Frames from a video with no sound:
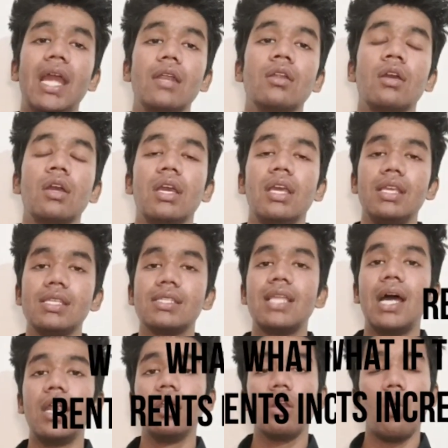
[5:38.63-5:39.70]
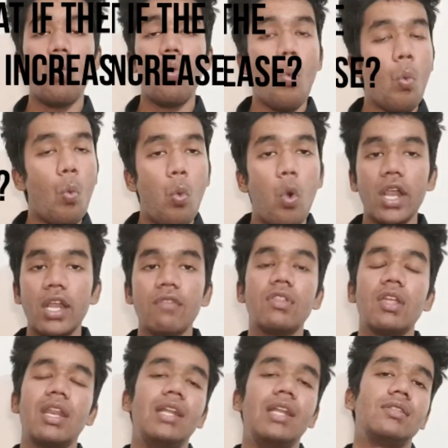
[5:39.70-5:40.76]
is that what if the rents
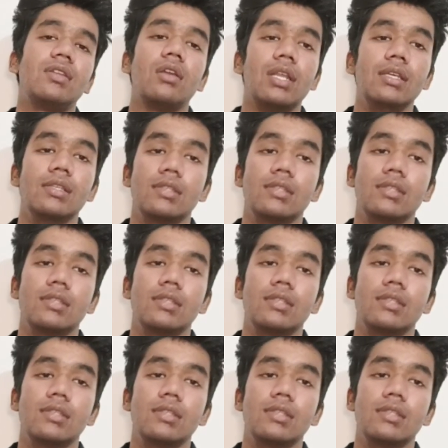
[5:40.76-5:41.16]
increase?